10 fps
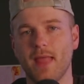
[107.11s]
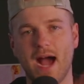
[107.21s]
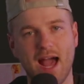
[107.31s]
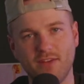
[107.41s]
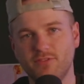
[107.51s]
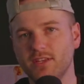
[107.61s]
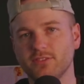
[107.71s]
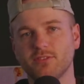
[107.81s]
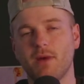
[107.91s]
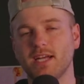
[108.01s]
I have
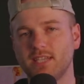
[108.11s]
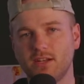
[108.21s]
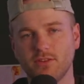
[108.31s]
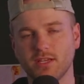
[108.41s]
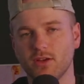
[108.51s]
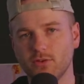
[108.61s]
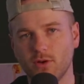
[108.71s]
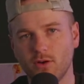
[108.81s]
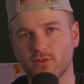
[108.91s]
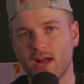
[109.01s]
videos on my channel that go
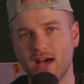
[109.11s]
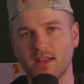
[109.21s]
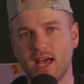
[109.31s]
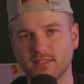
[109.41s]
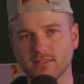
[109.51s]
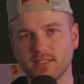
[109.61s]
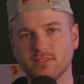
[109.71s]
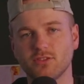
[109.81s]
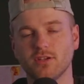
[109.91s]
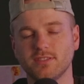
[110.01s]
over how to actually
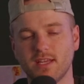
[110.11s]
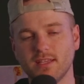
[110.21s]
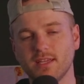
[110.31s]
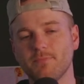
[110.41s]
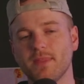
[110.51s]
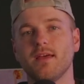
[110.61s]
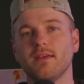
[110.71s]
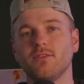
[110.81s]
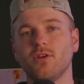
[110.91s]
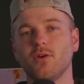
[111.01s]
start selling.
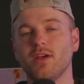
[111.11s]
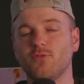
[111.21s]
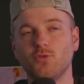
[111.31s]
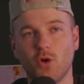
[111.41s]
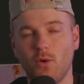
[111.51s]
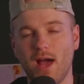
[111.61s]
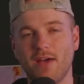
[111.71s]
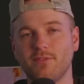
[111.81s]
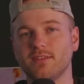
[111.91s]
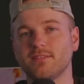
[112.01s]
If you don't
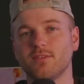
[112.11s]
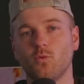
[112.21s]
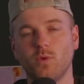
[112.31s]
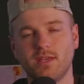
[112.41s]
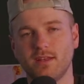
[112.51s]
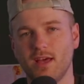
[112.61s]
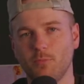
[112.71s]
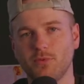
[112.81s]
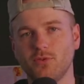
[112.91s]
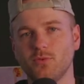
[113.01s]
have this, we can
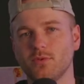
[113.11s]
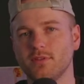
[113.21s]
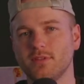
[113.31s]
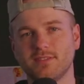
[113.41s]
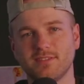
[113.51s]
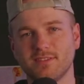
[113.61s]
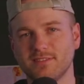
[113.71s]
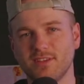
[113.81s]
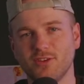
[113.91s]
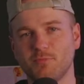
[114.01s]
help you. This isn't a
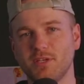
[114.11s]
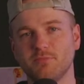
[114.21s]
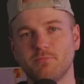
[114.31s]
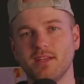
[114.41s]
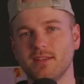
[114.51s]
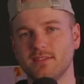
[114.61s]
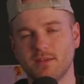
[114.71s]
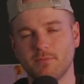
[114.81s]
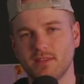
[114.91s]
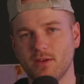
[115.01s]
sales pitch, but it's
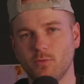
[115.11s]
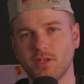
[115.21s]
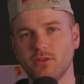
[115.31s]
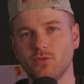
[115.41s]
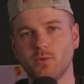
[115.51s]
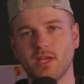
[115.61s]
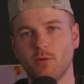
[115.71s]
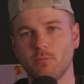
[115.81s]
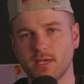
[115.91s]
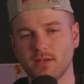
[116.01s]
something that we do. We
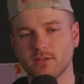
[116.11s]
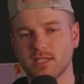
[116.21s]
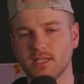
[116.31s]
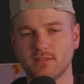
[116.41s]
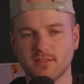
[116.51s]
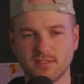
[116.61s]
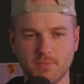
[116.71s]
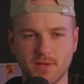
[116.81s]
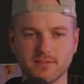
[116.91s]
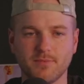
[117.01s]
help beginners get into the
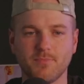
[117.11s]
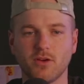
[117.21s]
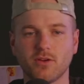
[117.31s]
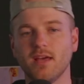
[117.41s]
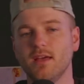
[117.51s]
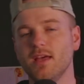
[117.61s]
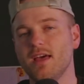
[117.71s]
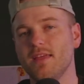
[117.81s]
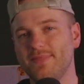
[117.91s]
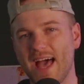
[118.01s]
space, okay?
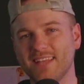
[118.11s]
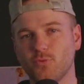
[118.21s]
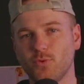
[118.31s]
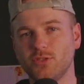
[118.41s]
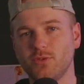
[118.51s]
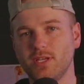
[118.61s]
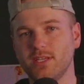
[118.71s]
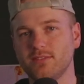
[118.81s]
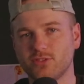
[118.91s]
That's what you need.